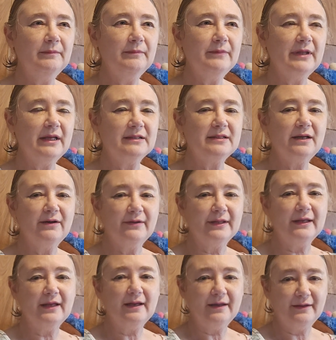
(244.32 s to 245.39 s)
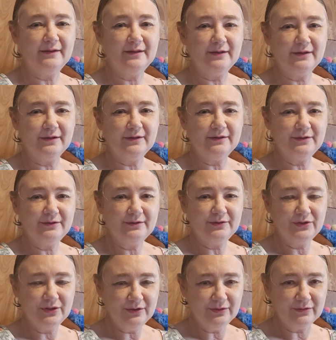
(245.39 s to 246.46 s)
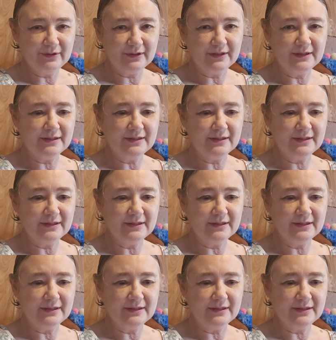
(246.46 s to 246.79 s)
that's how they had their children,